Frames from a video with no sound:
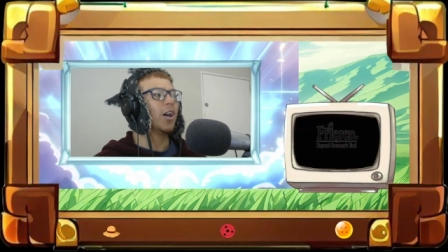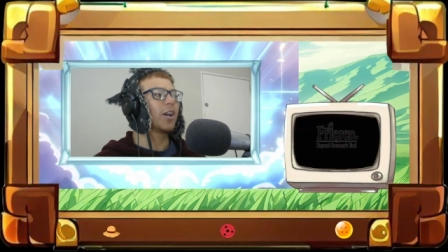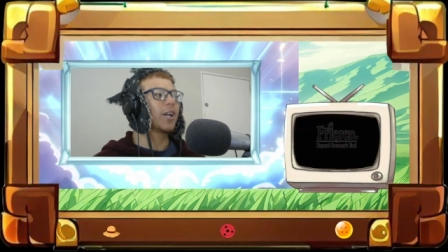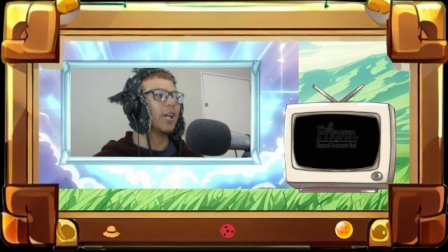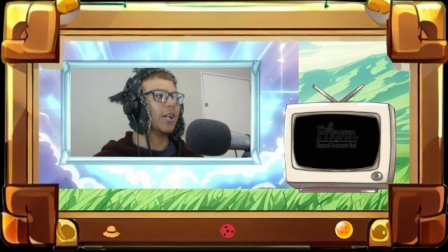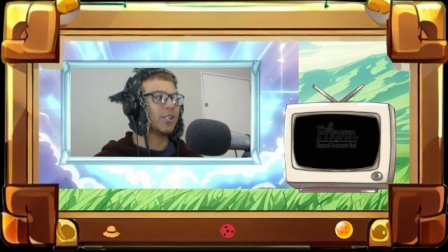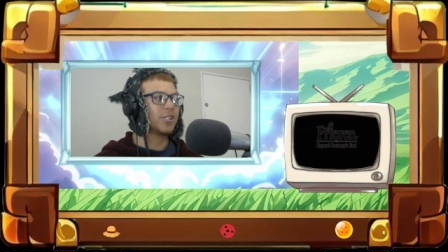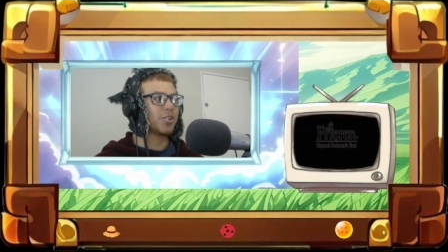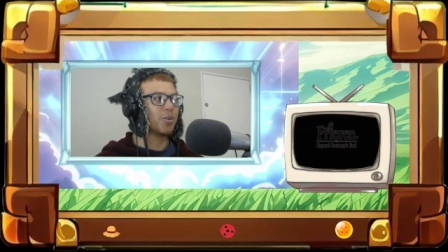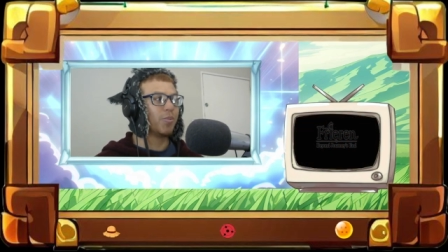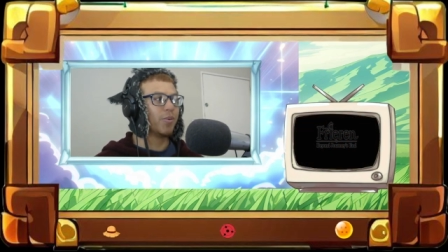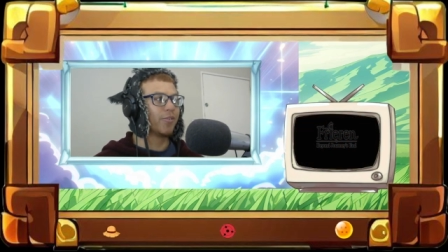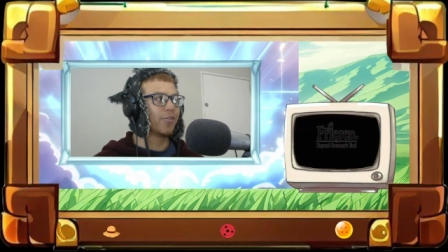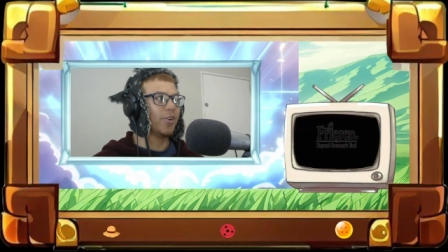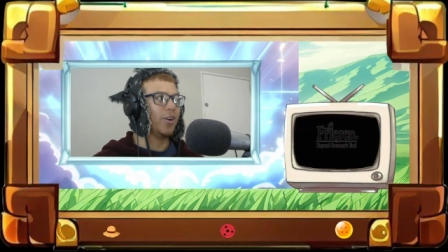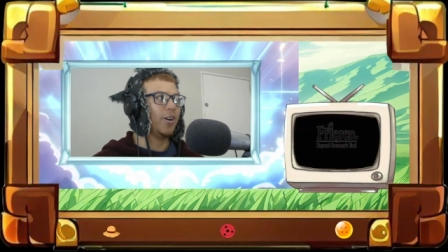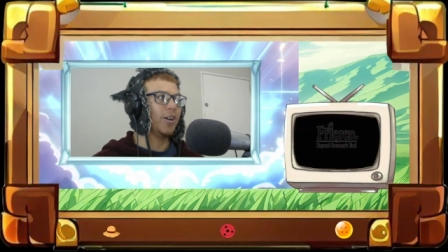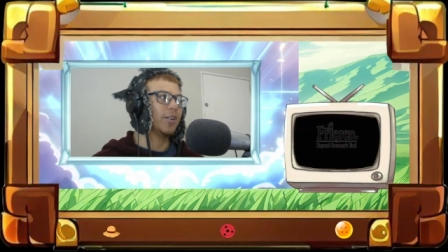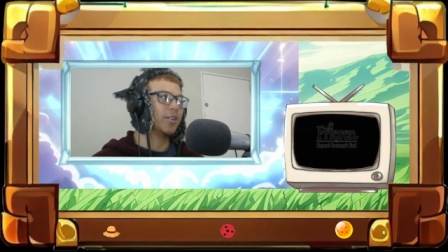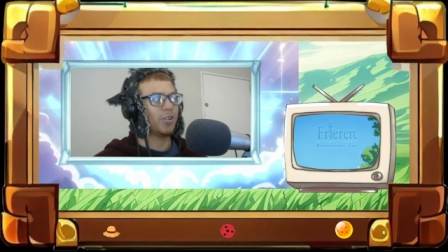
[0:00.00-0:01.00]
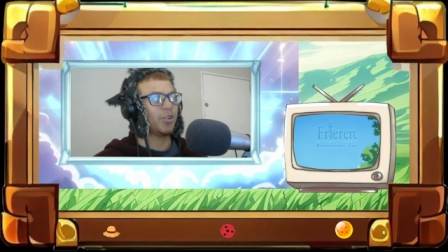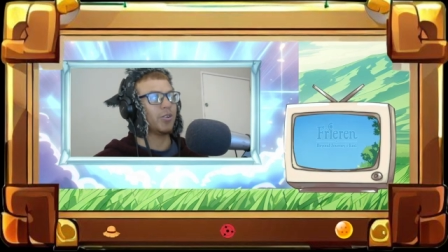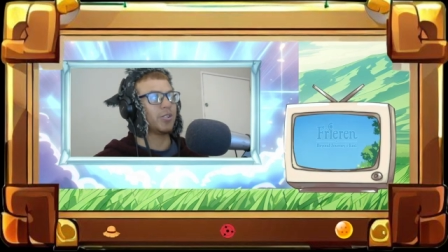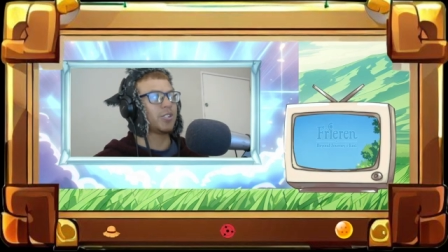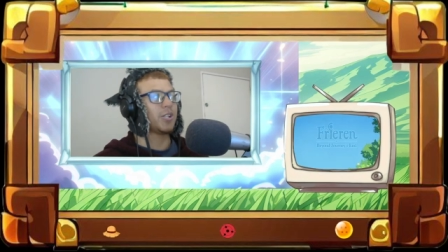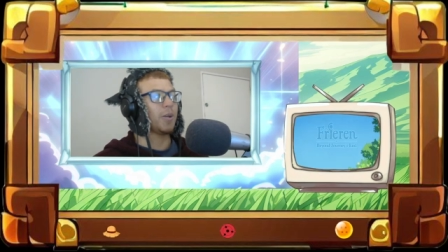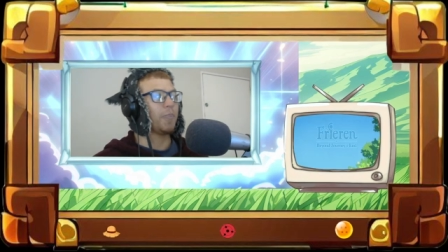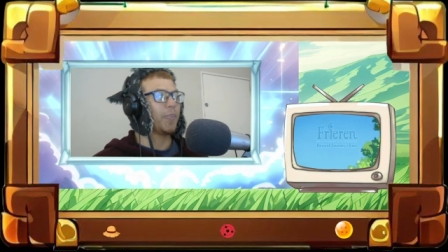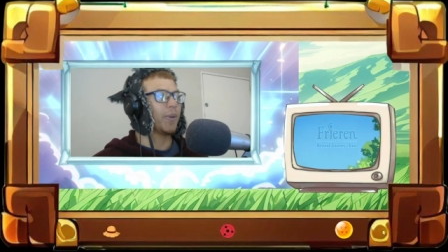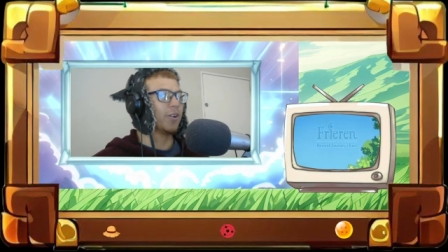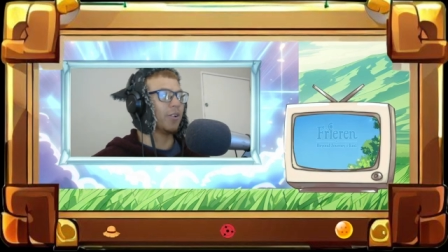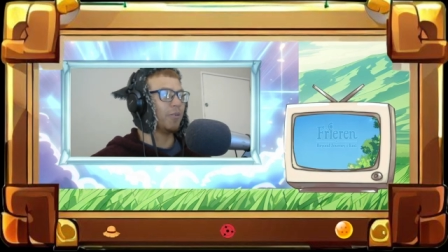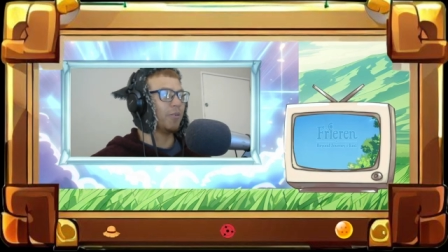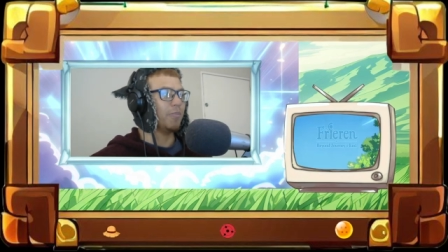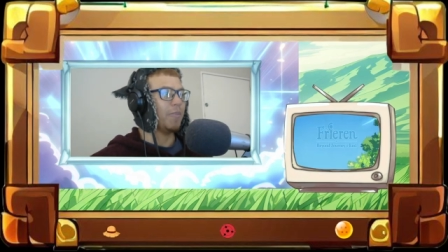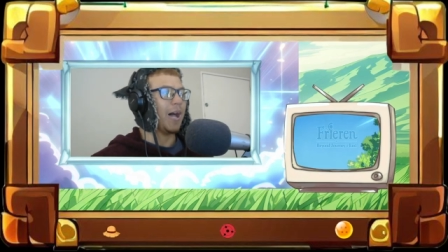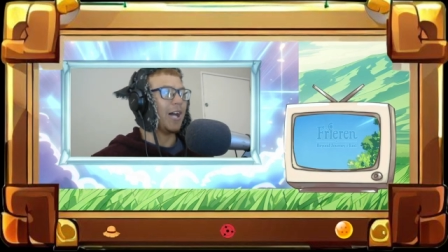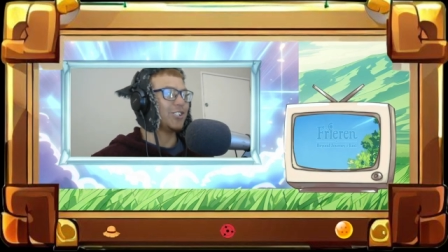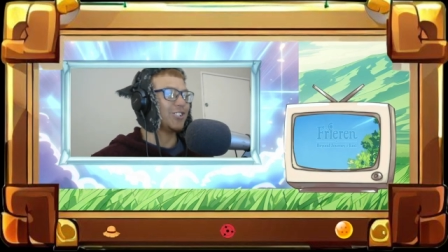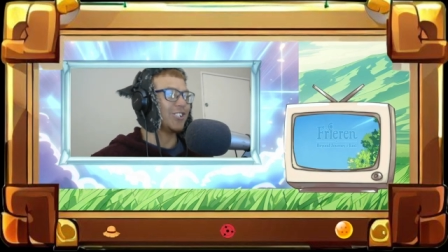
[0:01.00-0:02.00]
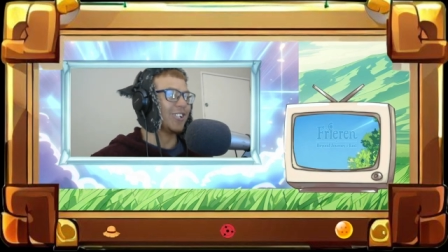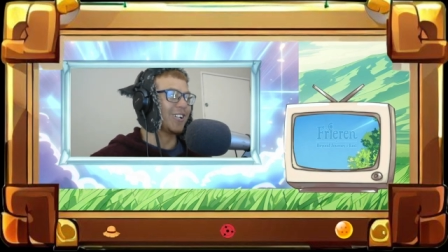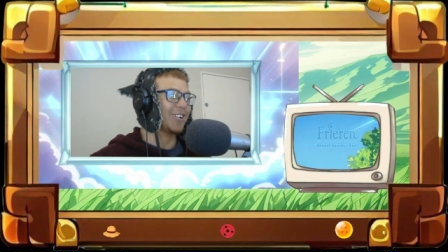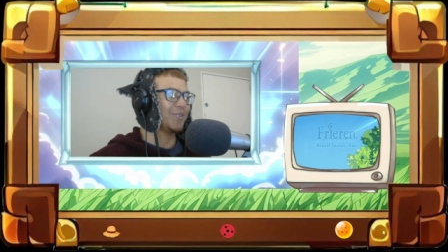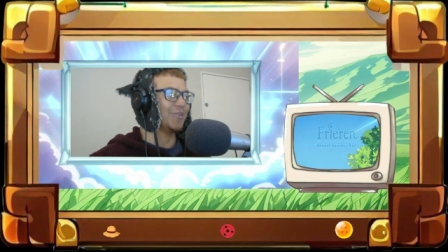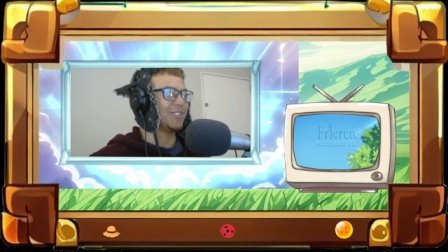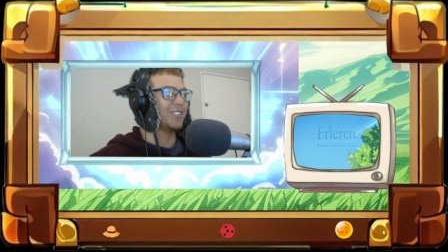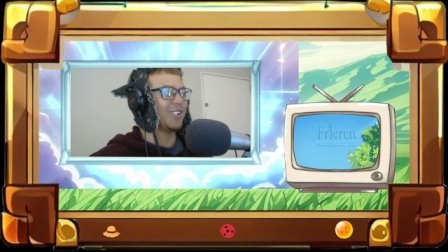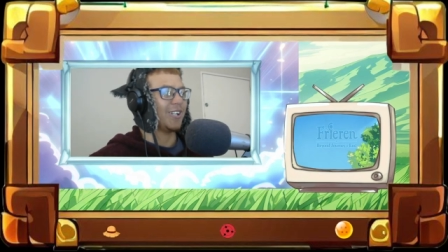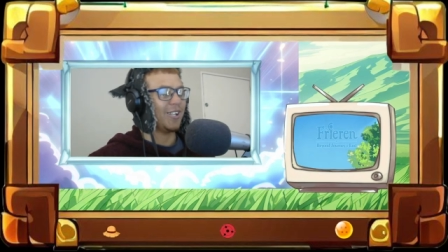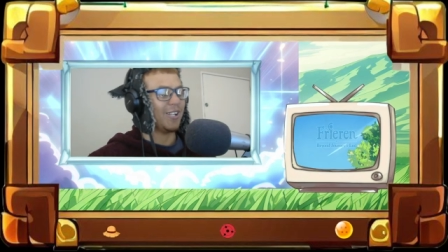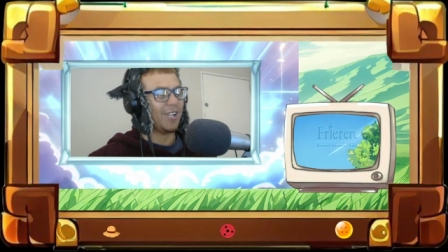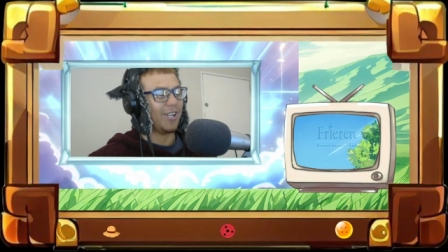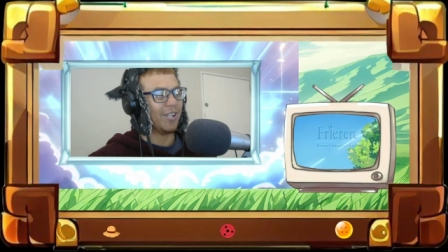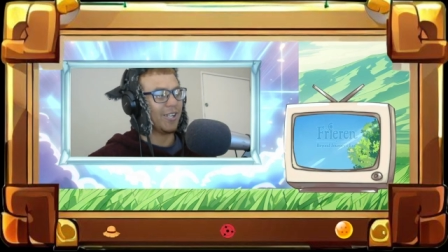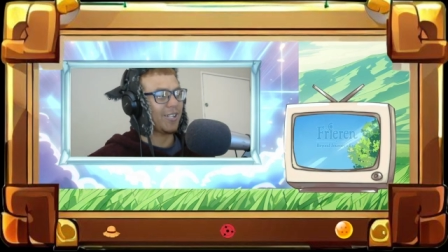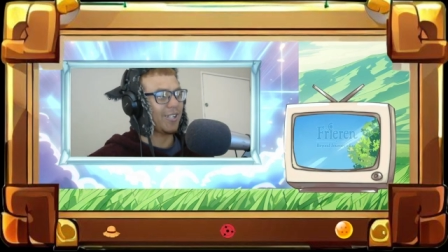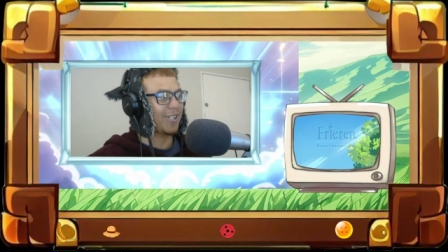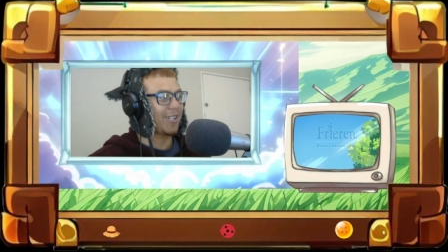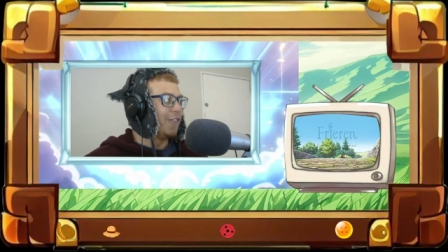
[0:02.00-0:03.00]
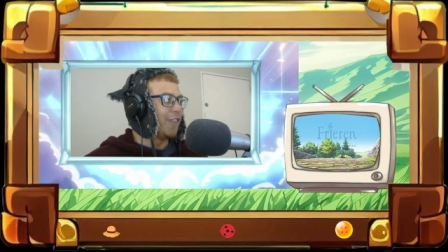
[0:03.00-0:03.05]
Okay, so we've got your typical magic, which I like.